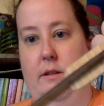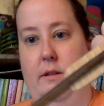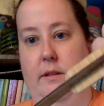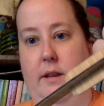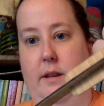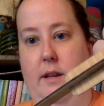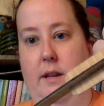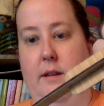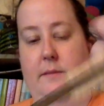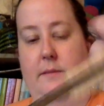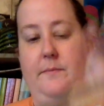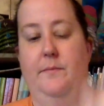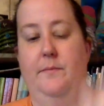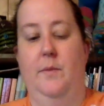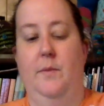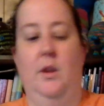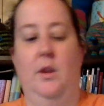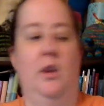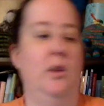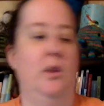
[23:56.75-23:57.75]
See?
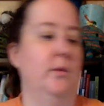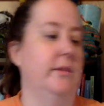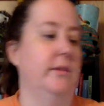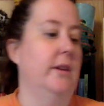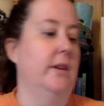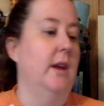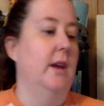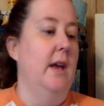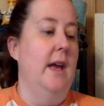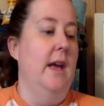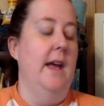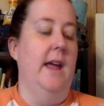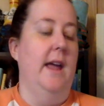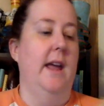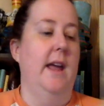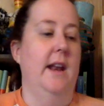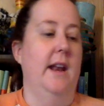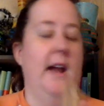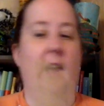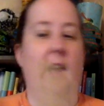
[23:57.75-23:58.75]
Cute.
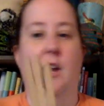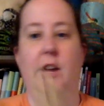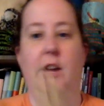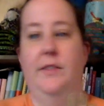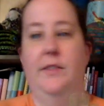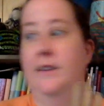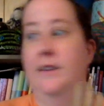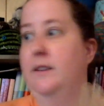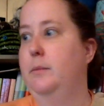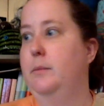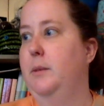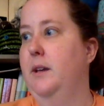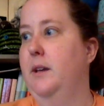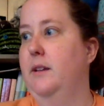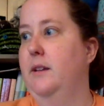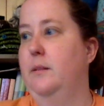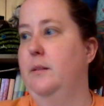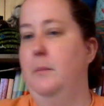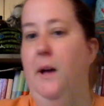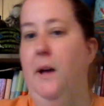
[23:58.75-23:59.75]
And I got this
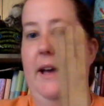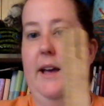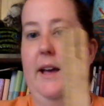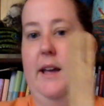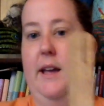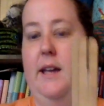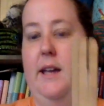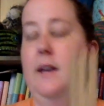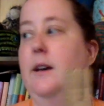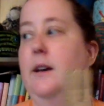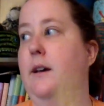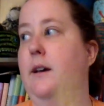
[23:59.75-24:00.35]
because my